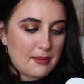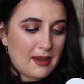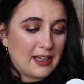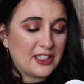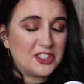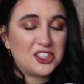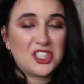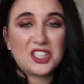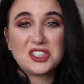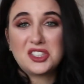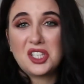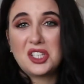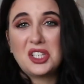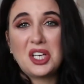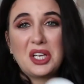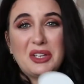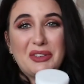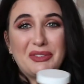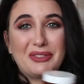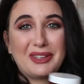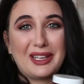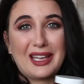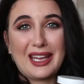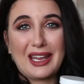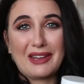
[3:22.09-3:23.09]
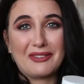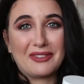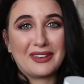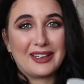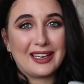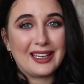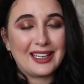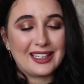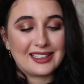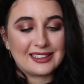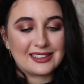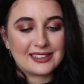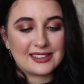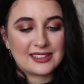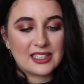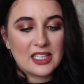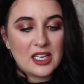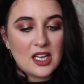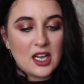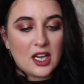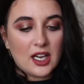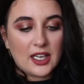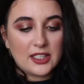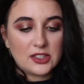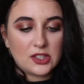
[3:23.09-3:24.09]
Actually, I don't know if it even is.
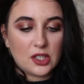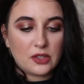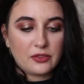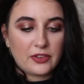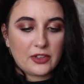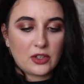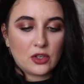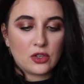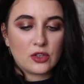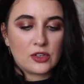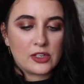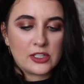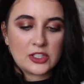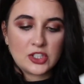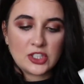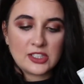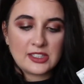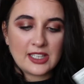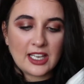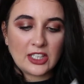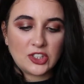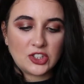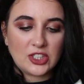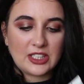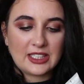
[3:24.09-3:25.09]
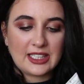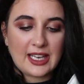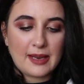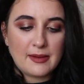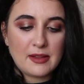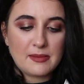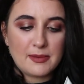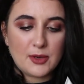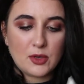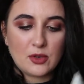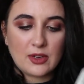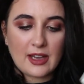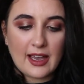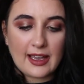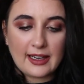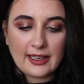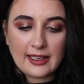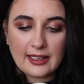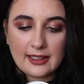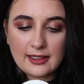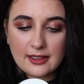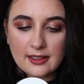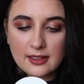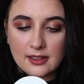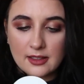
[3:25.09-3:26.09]
I don't think Origins actually claims to be
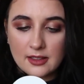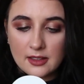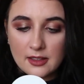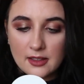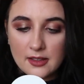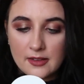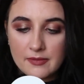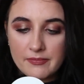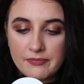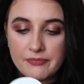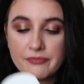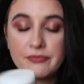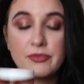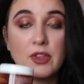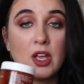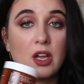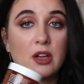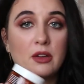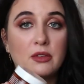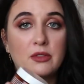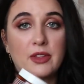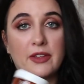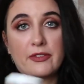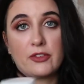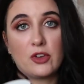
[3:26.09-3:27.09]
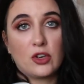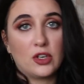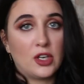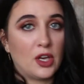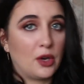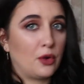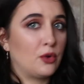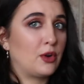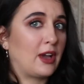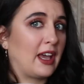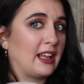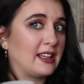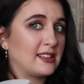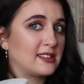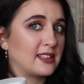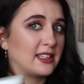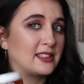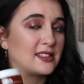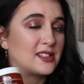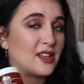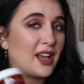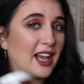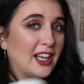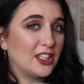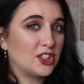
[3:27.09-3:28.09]
organic. No, they've got no organic
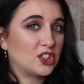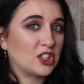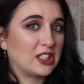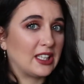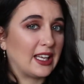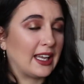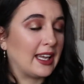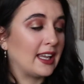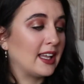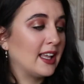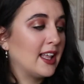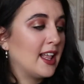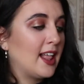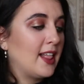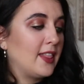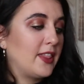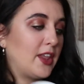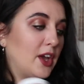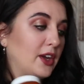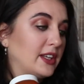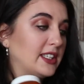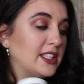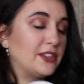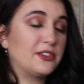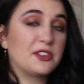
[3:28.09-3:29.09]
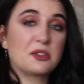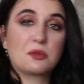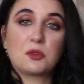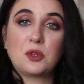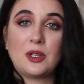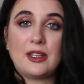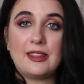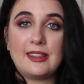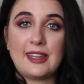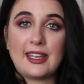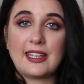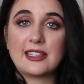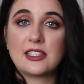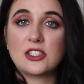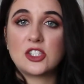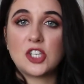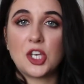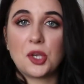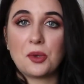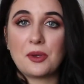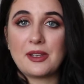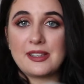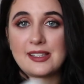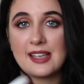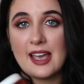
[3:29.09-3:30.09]
signs. So actually, the only difference between these two
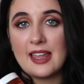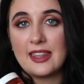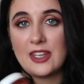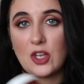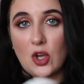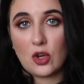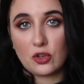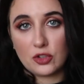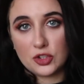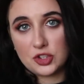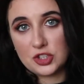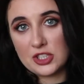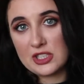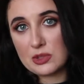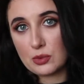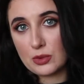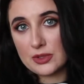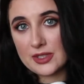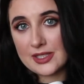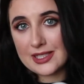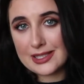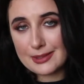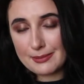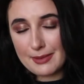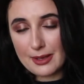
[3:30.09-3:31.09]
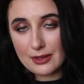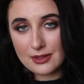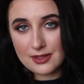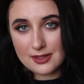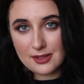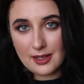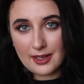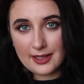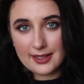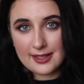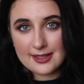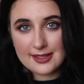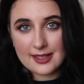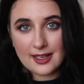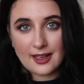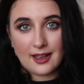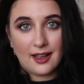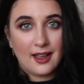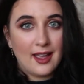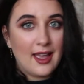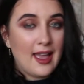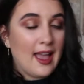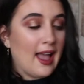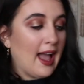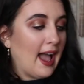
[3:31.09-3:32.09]
is that the Origins one smells nicer.
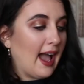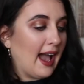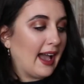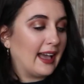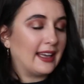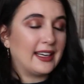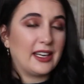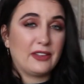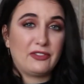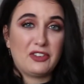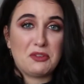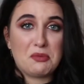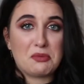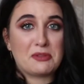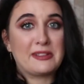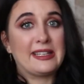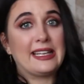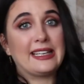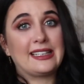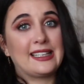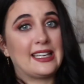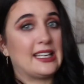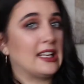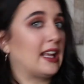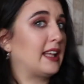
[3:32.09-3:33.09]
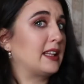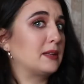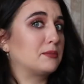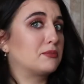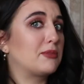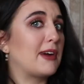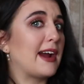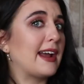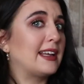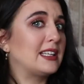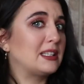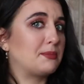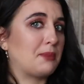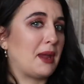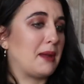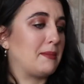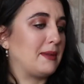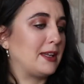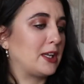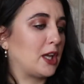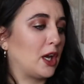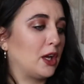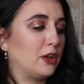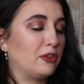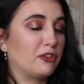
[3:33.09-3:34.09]
And if you particularly like the brand, maybe
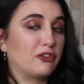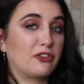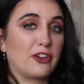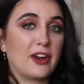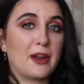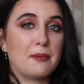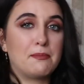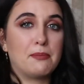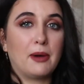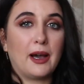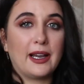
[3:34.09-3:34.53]
go for it.